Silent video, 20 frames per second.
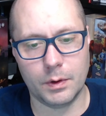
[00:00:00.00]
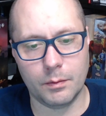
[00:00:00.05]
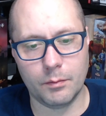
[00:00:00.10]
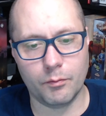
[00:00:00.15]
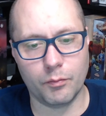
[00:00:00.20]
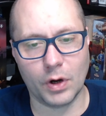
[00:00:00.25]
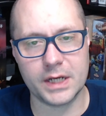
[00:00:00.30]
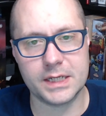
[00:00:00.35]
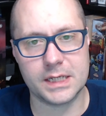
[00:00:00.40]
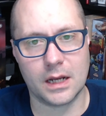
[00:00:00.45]

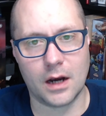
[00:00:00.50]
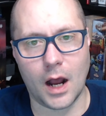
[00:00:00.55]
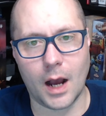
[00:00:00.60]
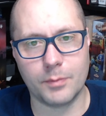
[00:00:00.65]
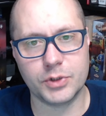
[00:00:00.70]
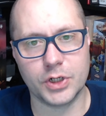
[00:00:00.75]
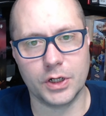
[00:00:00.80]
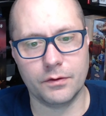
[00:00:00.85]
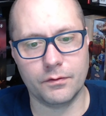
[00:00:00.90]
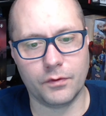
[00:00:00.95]
brings that
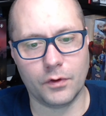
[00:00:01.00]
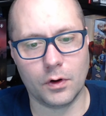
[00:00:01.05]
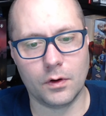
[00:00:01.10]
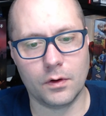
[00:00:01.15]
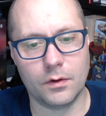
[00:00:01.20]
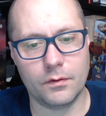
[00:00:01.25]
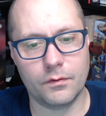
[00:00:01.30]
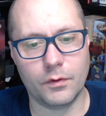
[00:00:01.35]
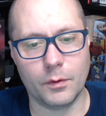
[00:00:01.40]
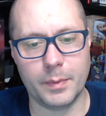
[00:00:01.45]
option for
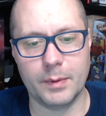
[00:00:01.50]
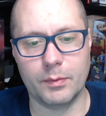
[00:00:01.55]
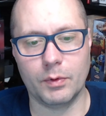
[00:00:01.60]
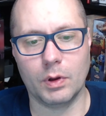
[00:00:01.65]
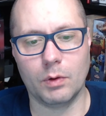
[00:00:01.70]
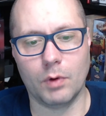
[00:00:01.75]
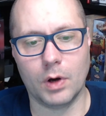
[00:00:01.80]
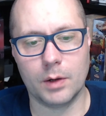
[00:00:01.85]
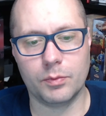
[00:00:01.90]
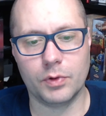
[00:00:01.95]
people
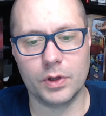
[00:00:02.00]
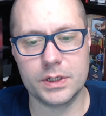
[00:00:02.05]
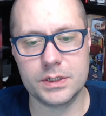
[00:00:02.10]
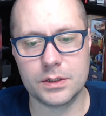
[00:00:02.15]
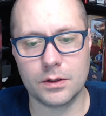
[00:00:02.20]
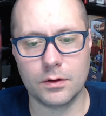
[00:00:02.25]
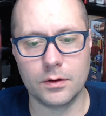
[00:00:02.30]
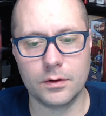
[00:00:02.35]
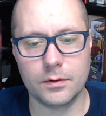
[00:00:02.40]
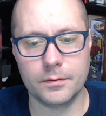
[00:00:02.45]
that want to play
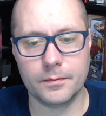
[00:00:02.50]
solo.